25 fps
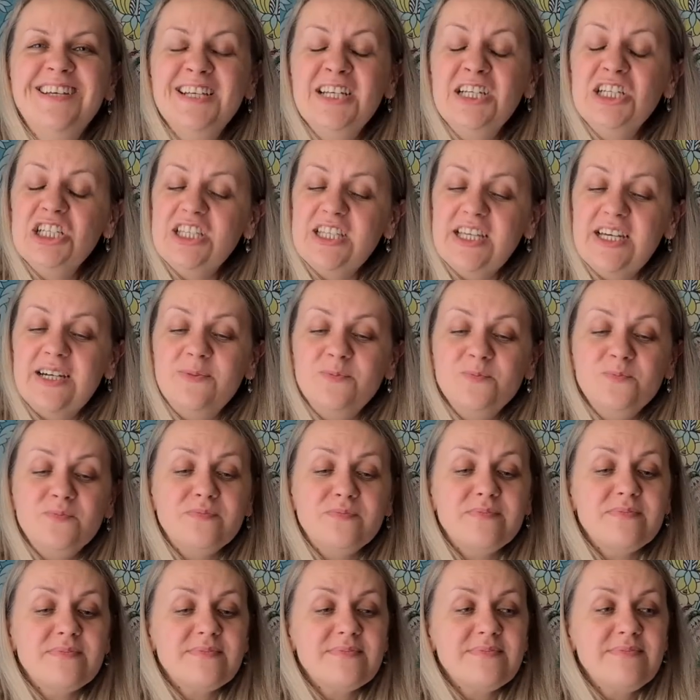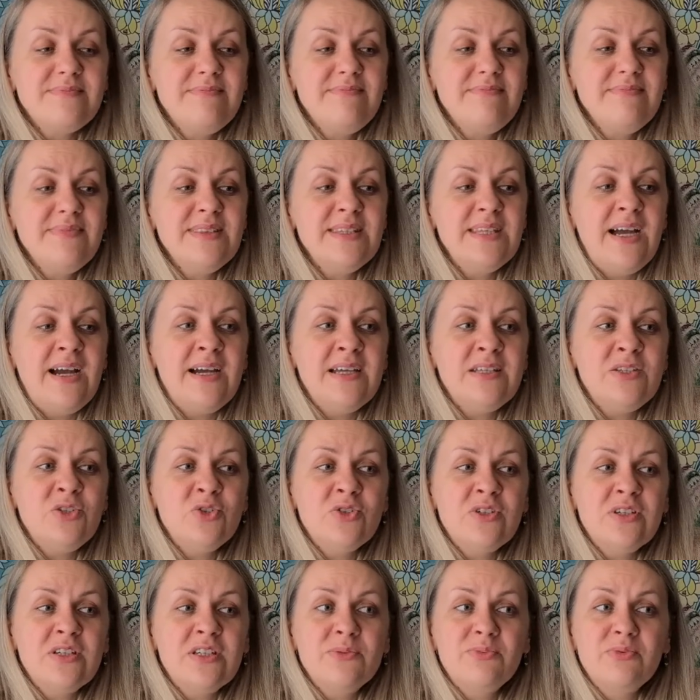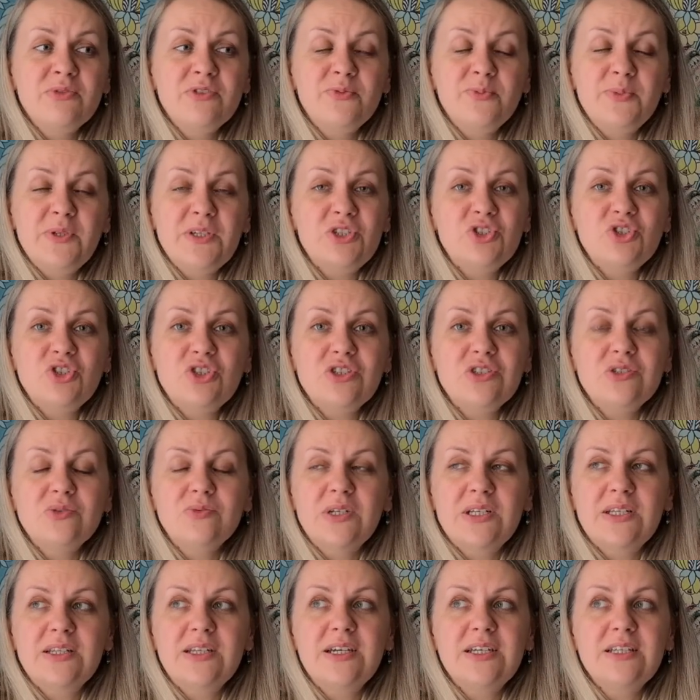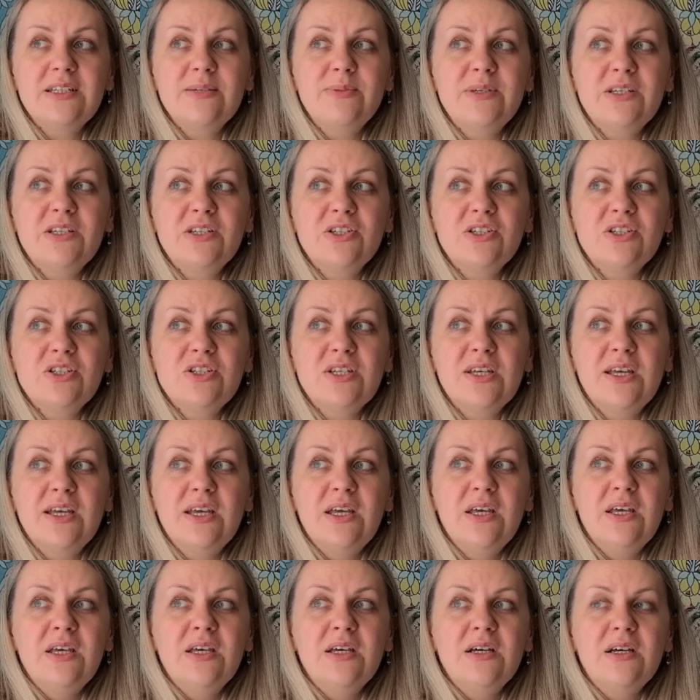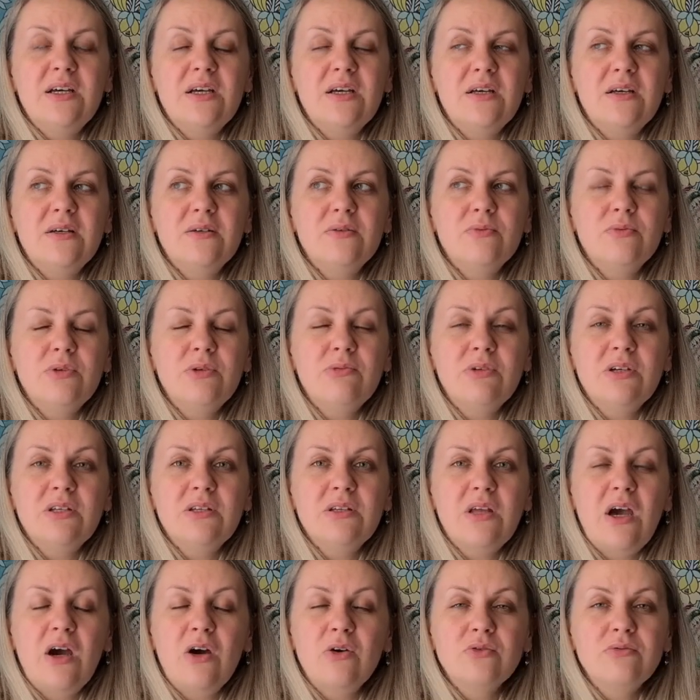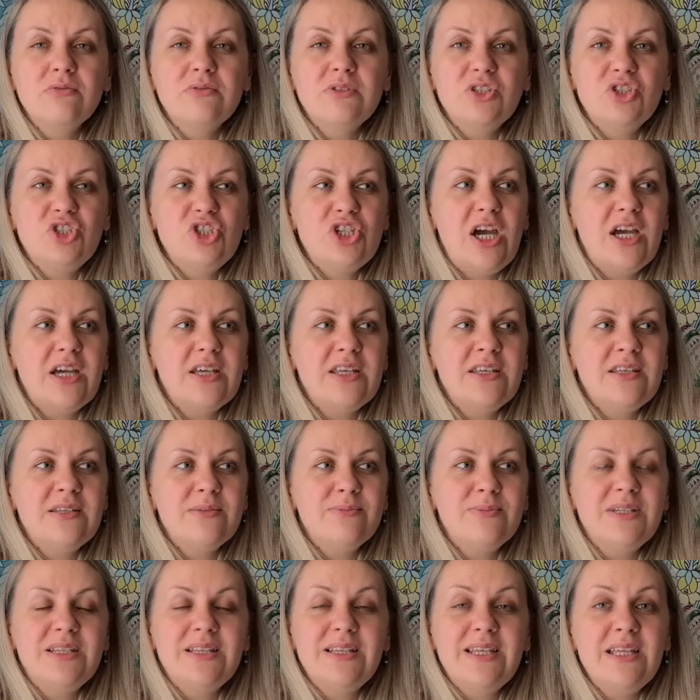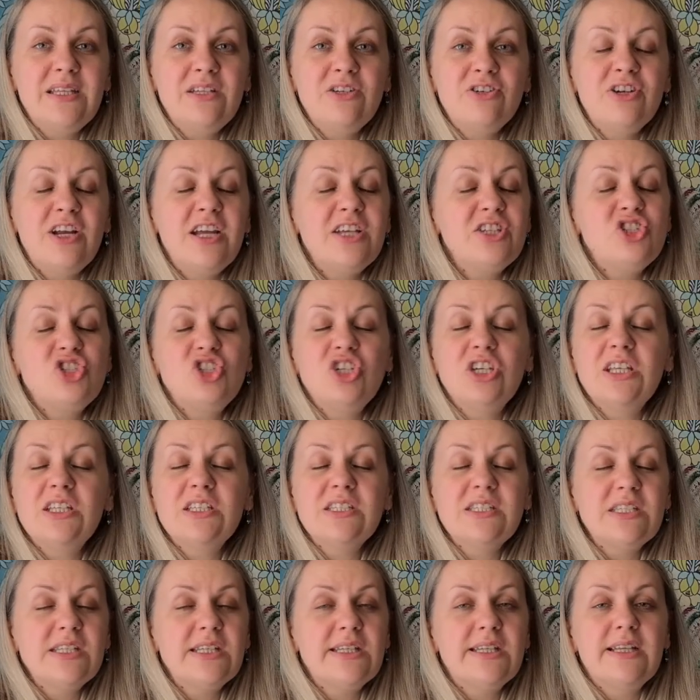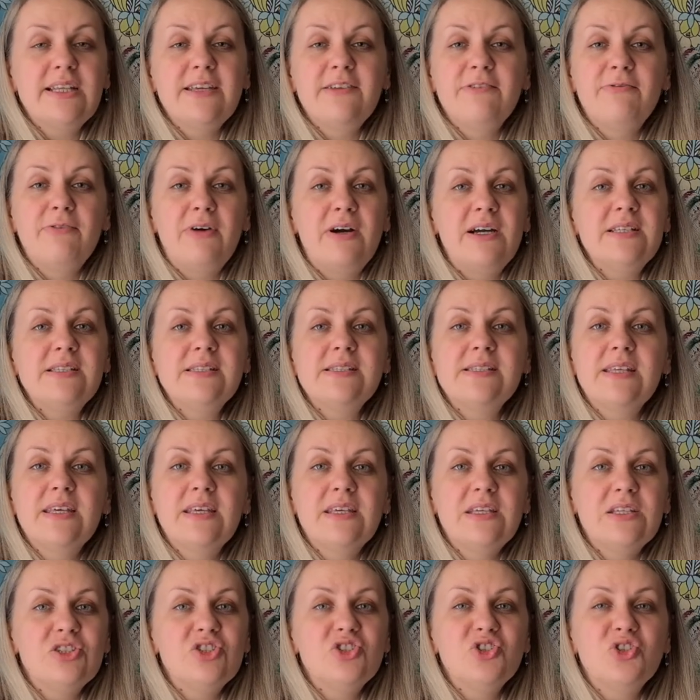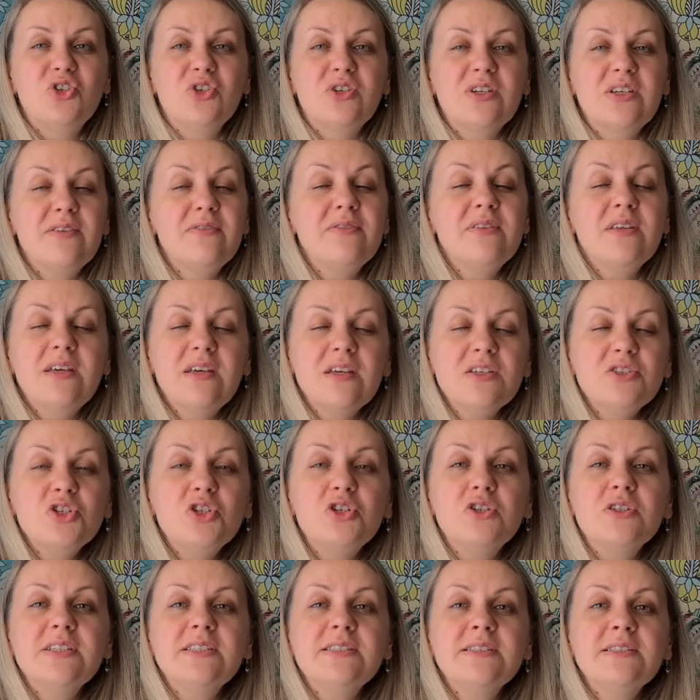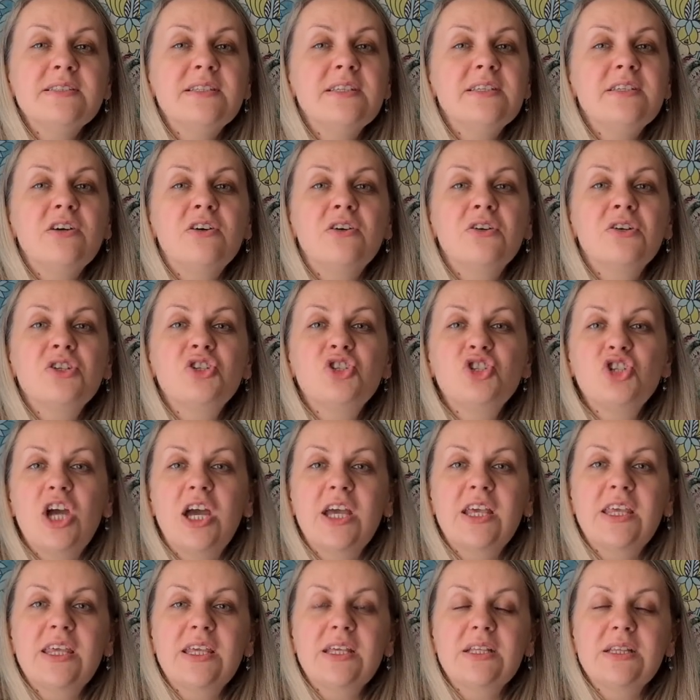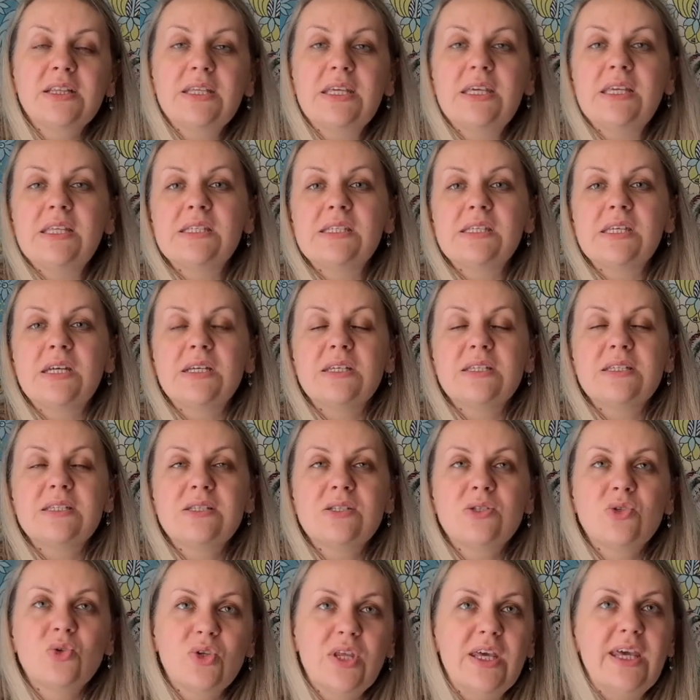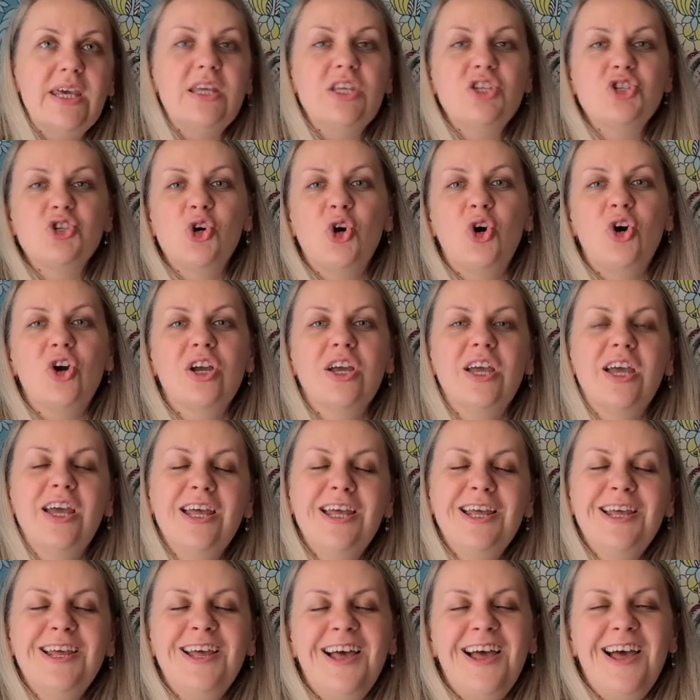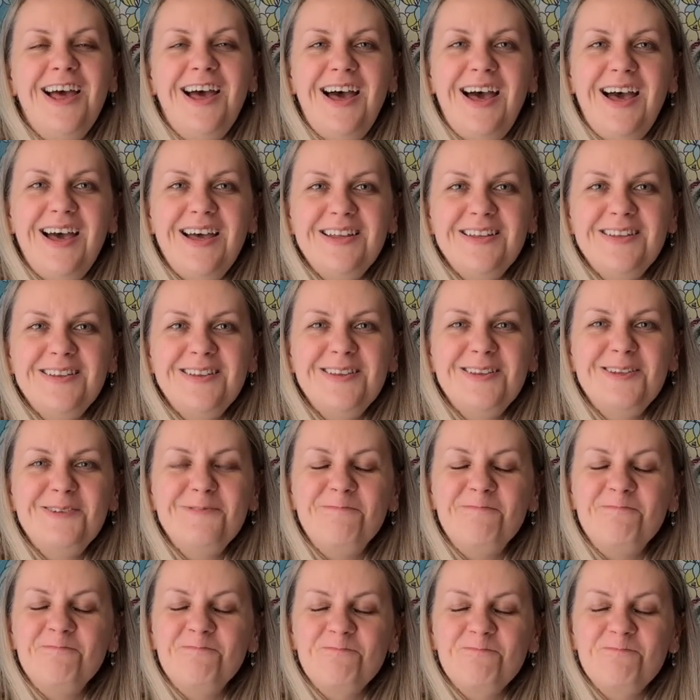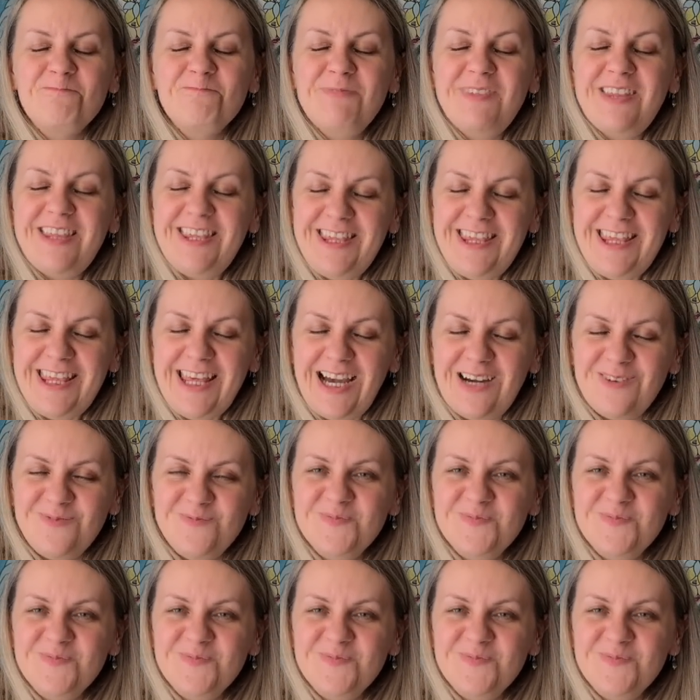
yeah, I took a couple of pictures one night because we went out with Jackie a bit later, and she instantly finds the hedgehog. If the hedgehog is in the yard, Jackie leads us to the hedgehog. And yeah.